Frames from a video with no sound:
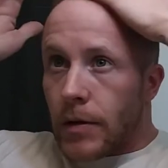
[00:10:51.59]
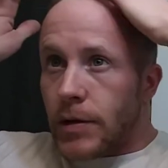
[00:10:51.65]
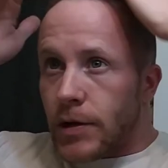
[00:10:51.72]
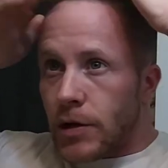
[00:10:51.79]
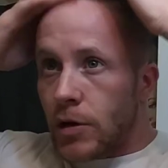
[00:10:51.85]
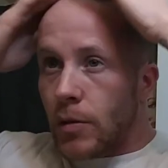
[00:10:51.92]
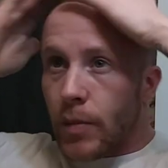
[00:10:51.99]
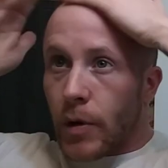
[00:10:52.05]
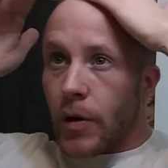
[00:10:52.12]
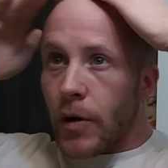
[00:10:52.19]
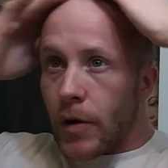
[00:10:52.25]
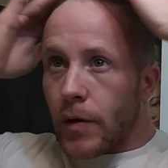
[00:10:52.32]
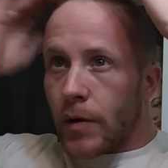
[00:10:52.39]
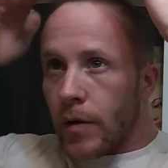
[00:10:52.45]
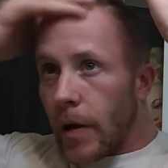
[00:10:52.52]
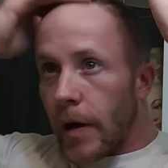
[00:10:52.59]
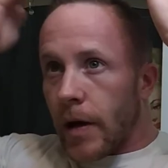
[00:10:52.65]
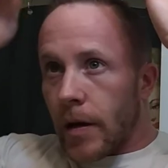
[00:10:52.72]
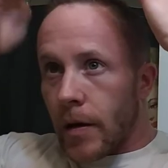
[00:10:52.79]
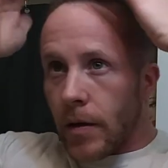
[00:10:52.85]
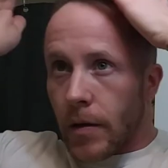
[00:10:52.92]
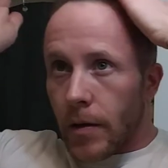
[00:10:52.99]
super
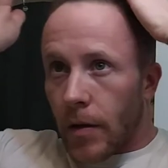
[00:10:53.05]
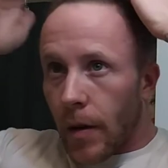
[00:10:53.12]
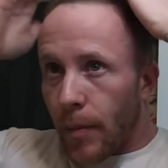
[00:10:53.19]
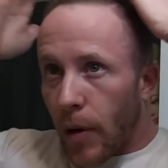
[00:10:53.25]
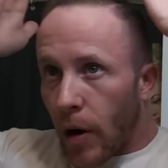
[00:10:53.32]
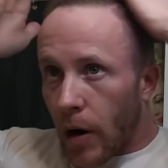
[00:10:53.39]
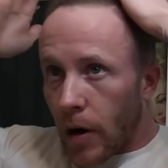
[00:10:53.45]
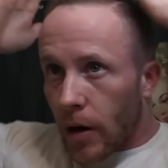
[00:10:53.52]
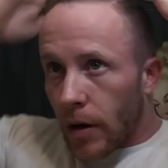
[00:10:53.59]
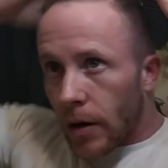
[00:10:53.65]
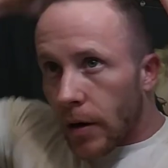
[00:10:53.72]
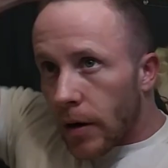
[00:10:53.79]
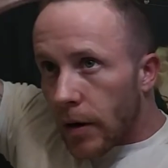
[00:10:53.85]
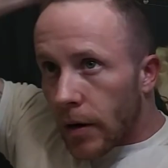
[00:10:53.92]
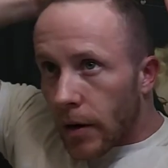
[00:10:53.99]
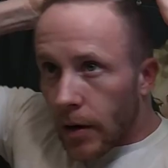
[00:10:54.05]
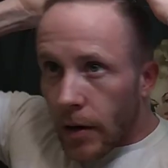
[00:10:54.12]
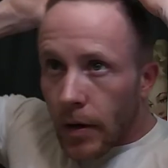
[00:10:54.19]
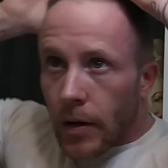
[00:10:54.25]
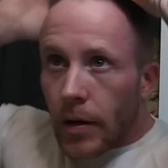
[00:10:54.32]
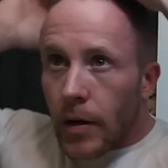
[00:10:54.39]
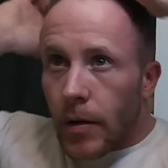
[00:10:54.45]
like apart,
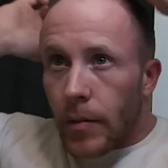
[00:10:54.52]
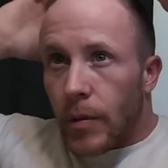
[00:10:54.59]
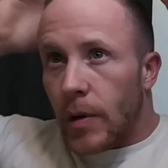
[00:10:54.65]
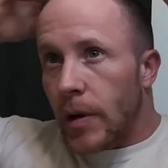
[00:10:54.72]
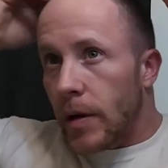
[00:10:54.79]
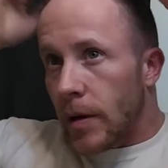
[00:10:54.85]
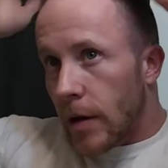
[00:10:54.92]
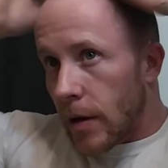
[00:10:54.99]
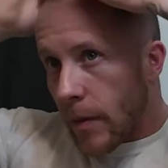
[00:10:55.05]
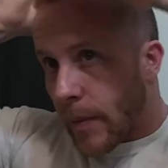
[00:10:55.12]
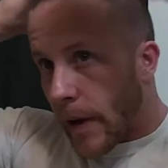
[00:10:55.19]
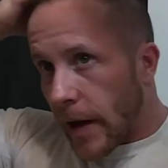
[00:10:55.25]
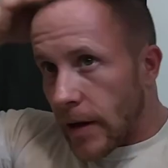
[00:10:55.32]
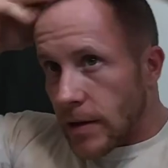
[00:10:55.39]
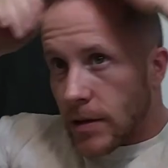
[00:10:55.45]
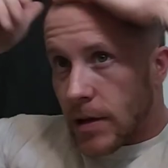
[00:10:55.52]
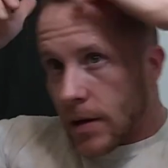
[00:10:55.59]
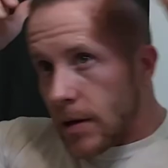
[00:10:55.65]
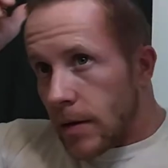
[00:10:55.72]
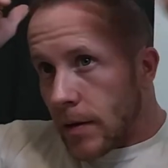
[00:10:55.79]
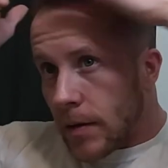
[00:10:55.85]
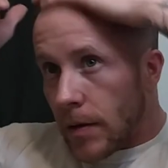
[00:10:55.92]
but it depends,
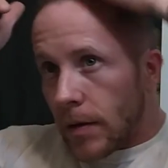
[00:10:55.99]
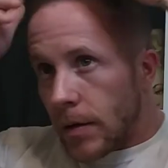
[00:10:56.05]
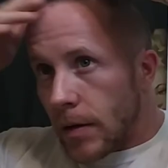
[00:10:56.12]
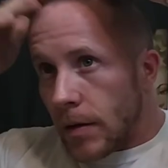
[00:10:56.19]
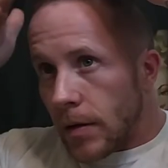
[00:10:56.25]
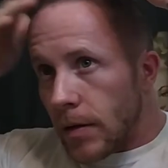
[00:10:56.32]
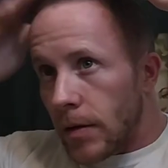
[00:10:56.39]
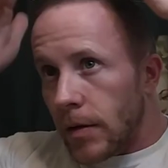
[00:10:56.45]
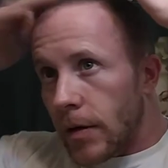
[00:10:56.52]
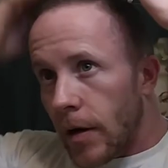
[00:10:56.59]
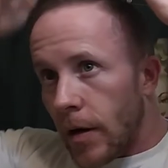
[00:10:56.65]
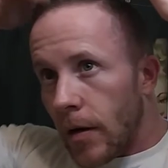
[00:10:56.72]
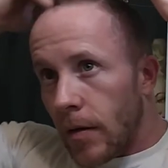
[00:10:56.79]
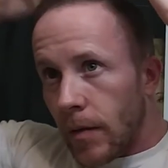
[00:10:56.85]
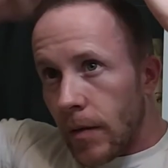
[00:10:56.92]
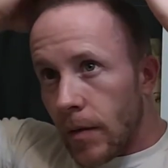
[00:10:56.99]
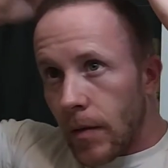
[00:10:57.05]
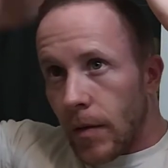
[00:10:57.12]
you know?